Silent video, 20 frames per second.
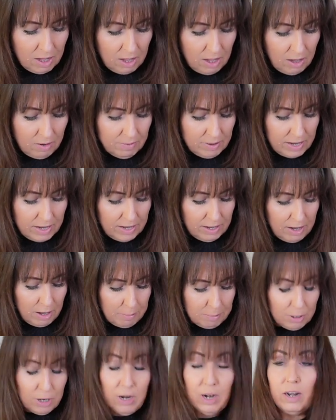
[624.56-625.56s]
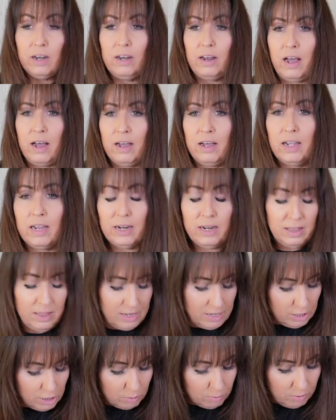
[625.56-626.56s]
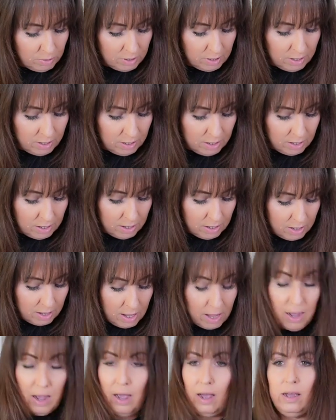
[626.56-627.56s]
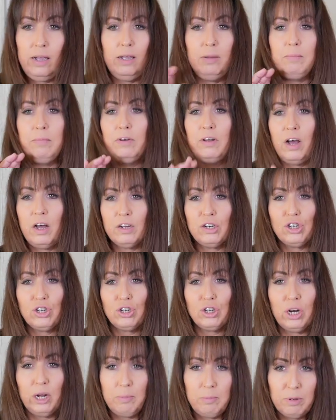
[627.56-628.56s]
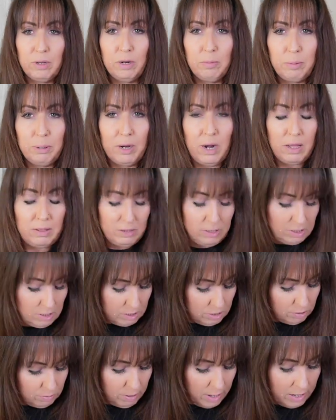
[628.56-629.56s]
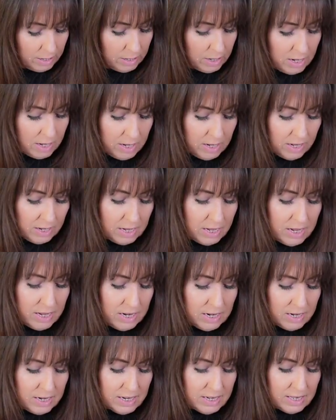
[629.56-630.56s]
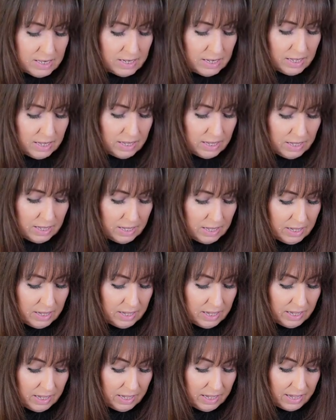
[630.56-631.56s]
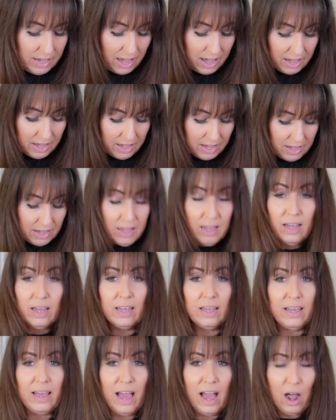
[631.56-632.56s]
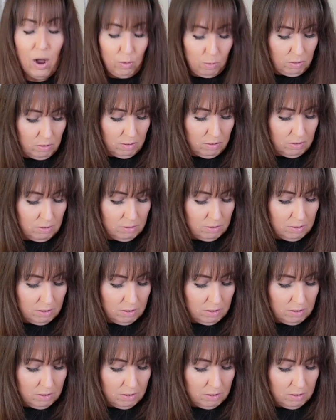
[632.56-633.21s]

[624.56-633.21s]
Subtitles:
All right, number 9. This one, I am not sure I'm going to pronounce this right. It is Everyday Cowl.